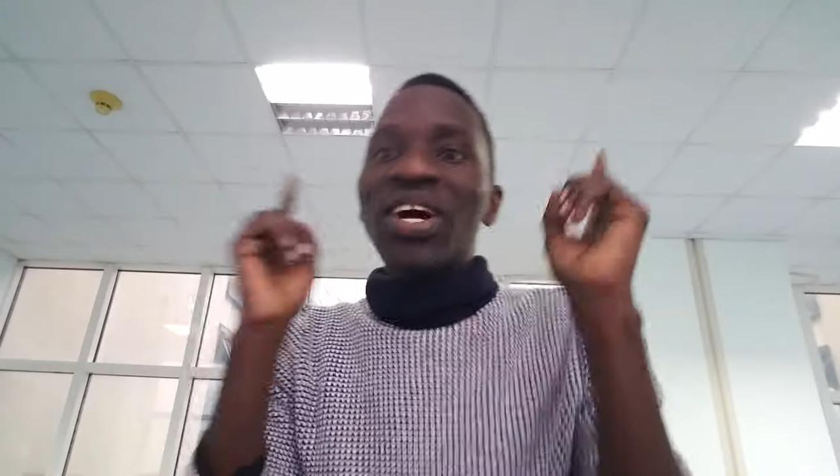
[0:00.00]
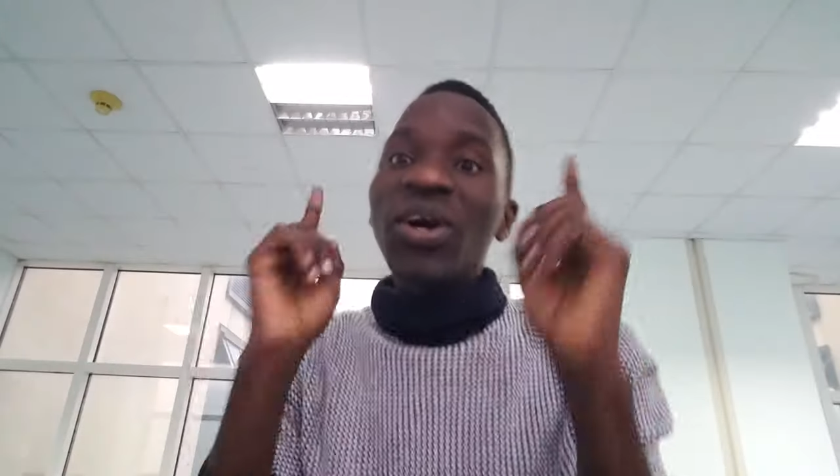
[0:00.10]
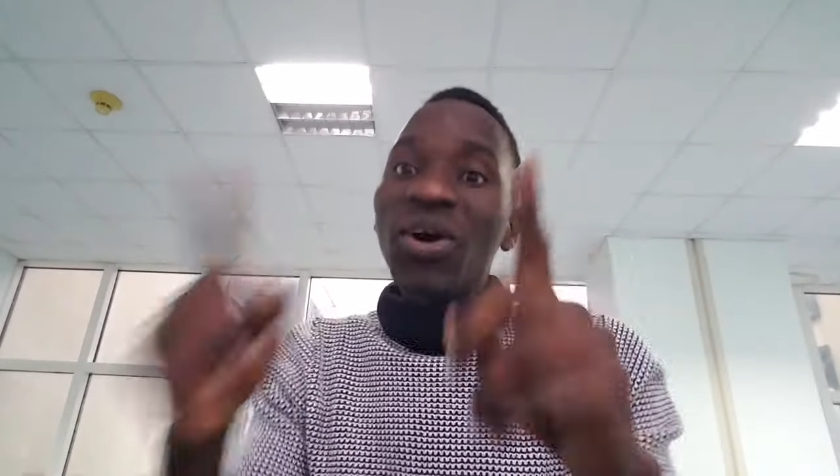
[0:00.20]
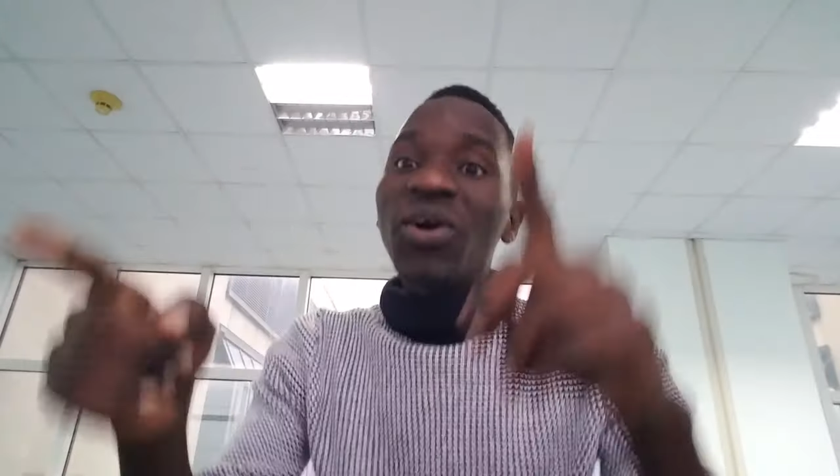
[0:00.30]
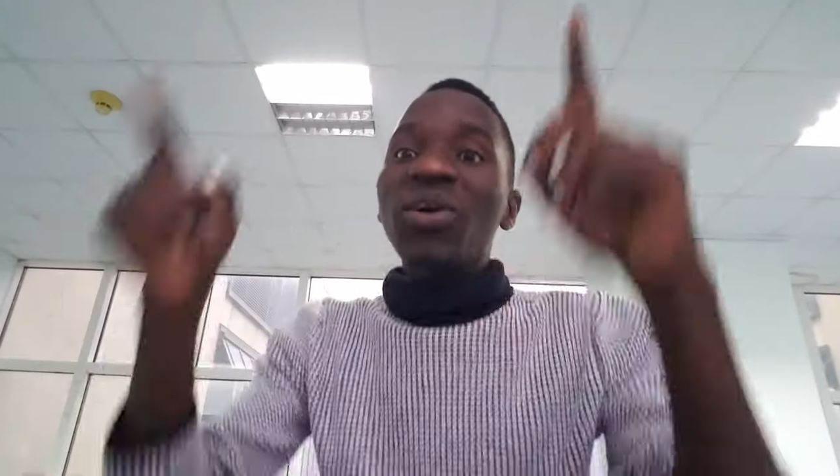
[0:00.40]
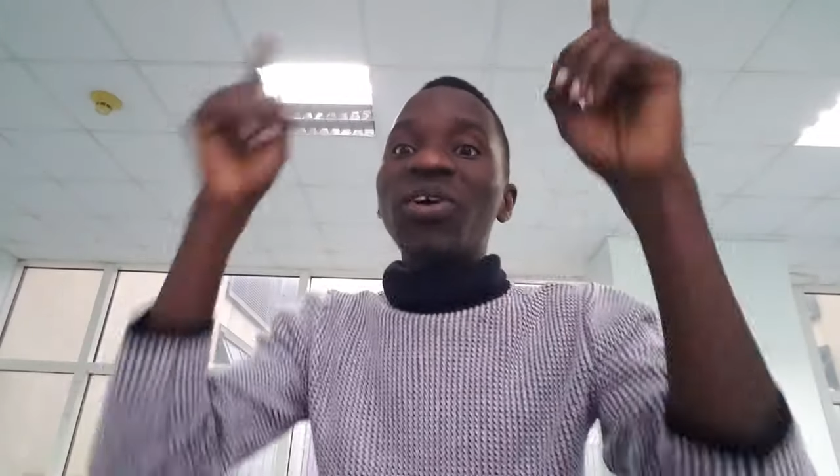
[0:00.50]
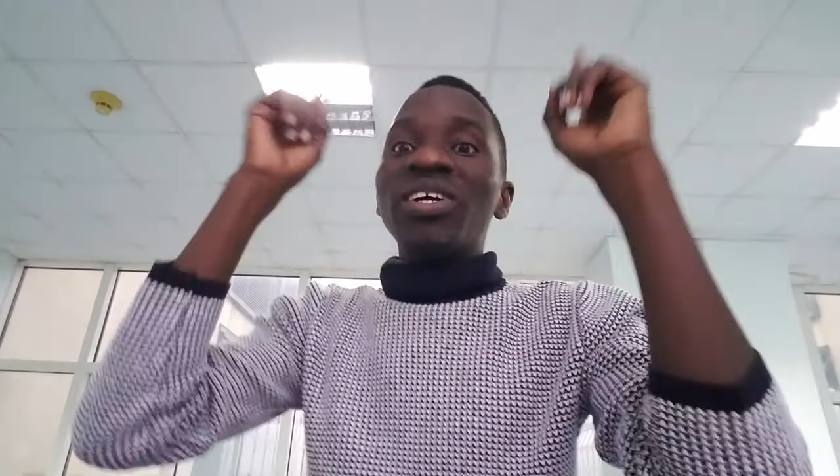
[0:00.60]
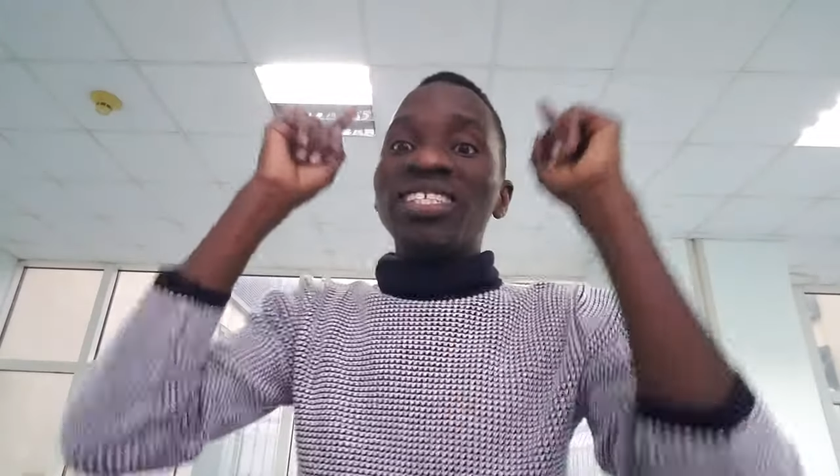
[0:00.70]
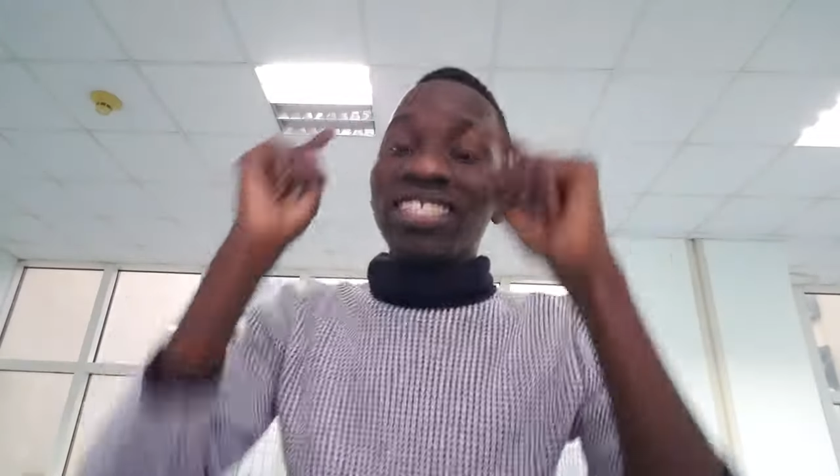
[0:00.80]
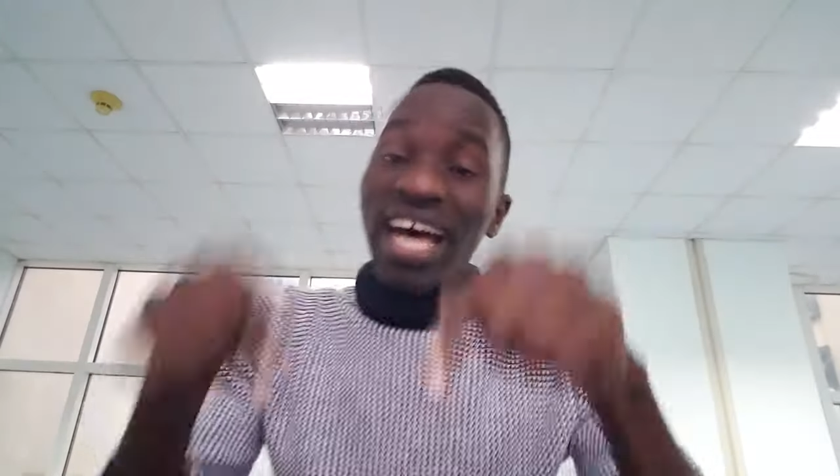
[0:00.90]
or
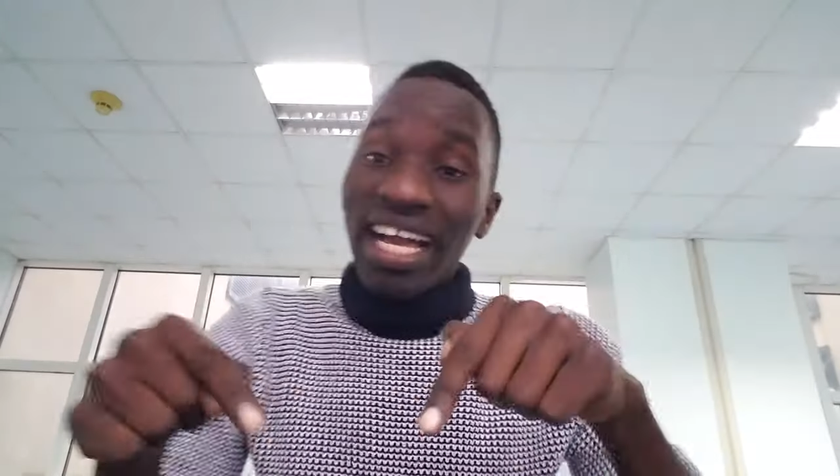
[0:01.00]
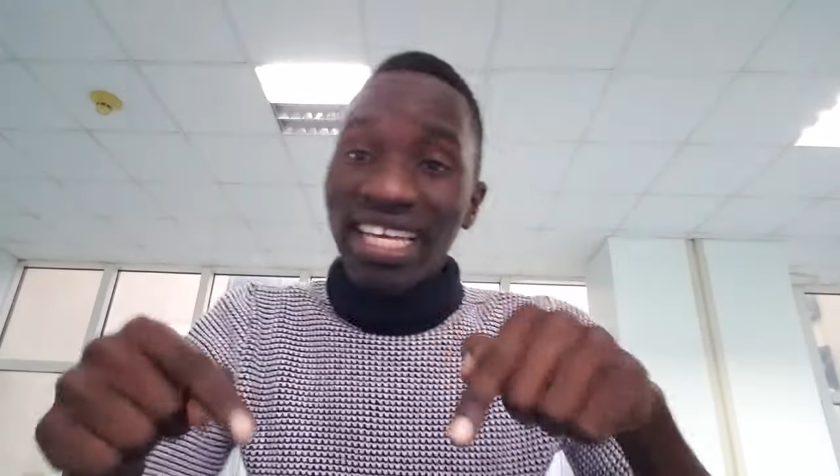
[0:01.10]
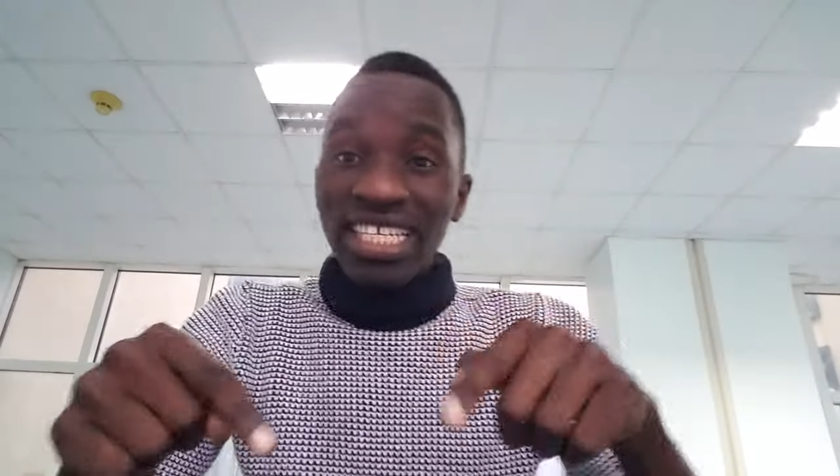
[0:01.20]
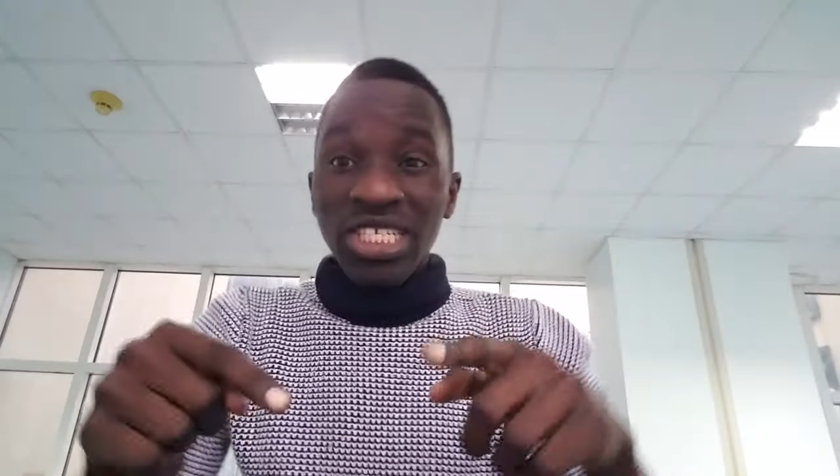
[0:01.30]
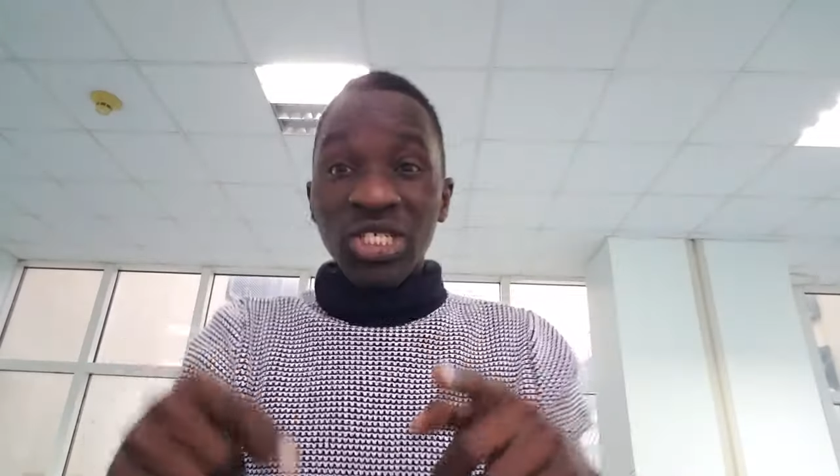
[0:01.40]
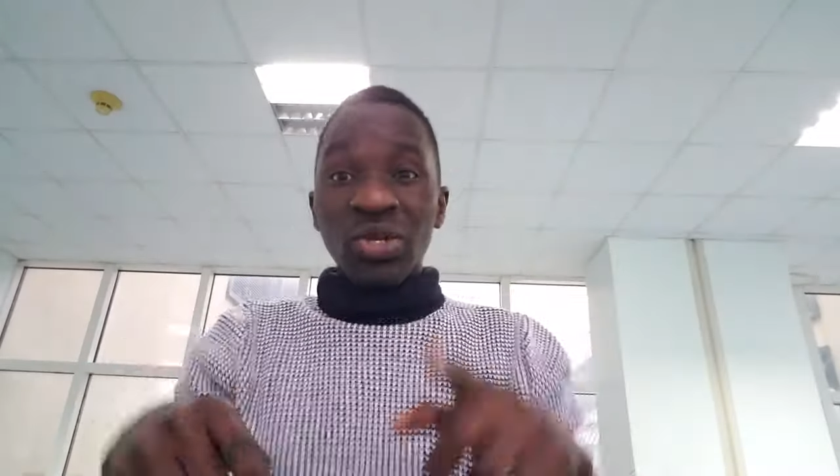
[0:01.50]
Turkish.